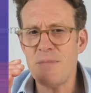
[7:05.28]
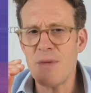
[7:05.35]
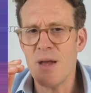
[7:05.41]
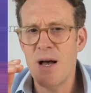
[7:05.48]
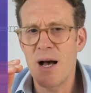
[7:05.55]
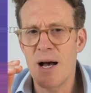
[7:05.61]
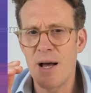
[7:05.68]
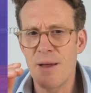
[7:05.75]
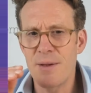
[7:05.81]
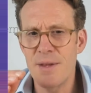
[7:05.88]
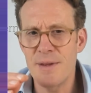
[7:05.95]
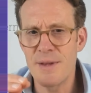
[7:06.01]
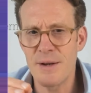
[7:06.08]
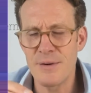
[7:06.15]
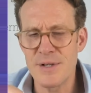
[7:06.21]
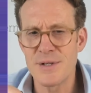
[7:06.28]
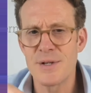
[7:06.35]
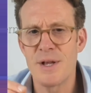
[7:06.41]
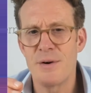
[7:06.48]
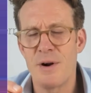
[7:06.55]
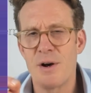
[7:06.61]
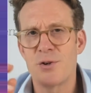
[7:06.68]

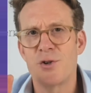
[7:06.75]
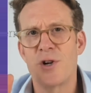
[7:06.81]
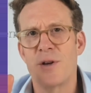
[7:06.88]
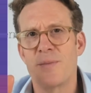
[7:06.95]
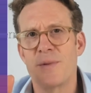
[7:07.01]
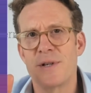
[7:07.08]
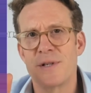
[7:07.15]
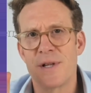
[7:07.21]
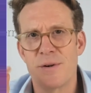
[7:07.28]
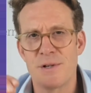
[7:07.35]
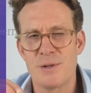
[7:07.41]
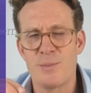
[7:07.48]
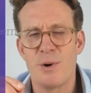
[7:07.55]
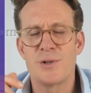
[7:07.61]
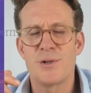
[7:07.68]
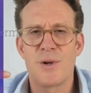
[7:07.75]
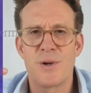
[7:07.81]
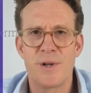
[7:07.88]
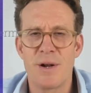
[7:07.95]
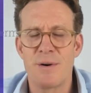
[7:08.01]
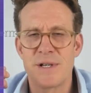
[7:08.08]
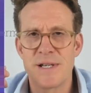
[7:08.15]
There are treatments, there are spot-on,
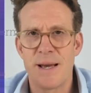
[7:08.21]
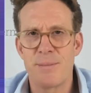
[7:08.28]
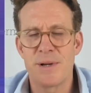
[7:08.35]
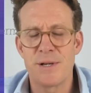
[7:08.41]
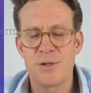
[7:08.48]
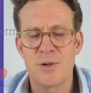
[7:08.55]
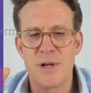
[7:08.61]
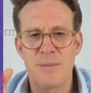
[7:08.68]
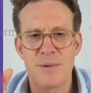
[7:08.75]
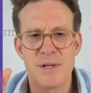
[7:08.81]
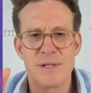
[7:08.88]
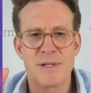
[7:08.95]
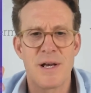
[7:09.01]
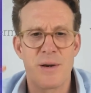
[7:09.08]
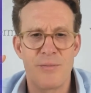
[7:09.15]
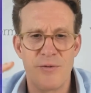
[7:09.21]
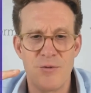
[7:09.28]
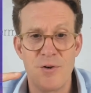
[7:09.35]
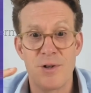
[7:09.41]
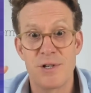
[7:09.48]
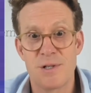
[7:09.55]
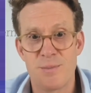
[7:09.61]
there are tablet treatments. I
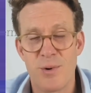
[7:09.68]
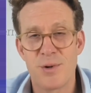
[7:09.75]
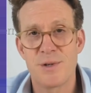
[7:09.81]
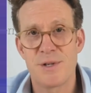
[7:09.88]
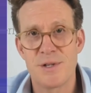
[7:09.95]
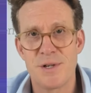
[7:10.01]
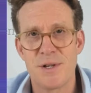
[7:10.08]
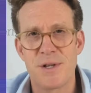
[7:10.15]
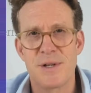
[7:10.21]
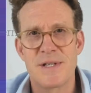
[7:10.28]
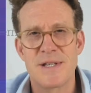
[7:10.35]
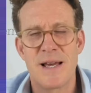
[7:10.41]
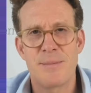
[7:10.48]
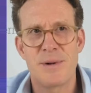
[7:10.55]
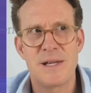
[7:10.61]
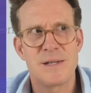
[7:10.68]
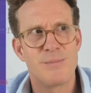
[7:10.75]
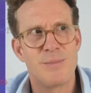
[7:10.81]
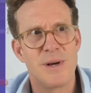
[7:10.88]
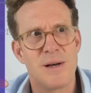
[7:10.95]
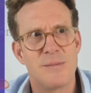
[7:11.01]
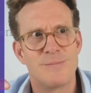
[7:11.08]
prefer the spot-ons to the tablets,
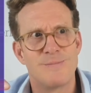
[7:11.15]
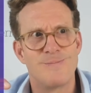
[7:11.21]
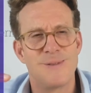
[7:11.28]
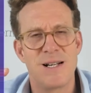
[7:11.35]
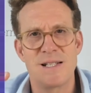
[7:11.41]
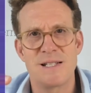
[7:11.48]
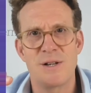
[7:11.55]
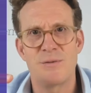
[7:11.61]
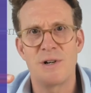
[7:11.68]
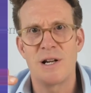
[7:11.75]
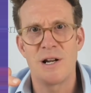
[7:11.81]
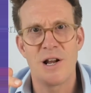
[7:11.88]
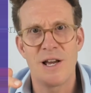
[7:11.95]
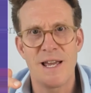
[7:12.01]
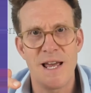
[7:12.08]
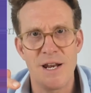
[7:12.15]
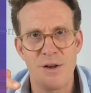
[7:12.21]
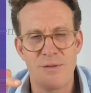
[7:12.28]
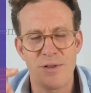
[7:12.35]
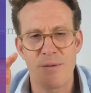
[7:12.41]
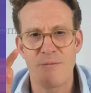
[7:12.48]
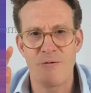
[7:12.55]
but I don't really like any
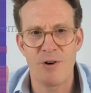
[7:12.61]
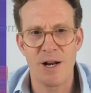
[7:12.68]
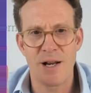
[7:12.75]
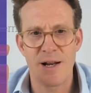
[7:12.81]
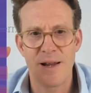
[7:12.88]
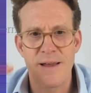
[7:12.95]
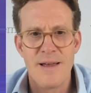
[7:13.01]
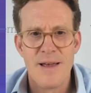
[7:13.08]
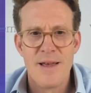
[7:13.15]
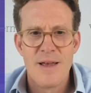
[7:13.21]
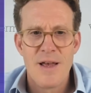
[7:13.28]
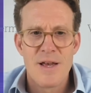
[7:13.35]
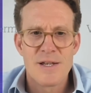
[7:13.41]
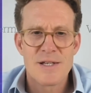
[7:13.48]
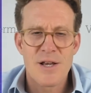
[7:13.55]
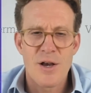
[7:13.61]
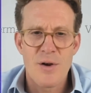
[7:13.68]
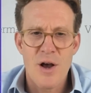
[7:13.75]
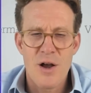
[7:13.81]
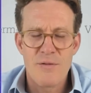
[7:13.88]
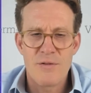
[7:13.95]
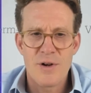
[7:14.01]
of them, frankly. So
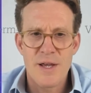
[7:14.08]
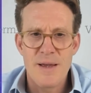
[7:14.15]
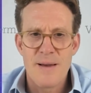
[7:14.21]
hopefully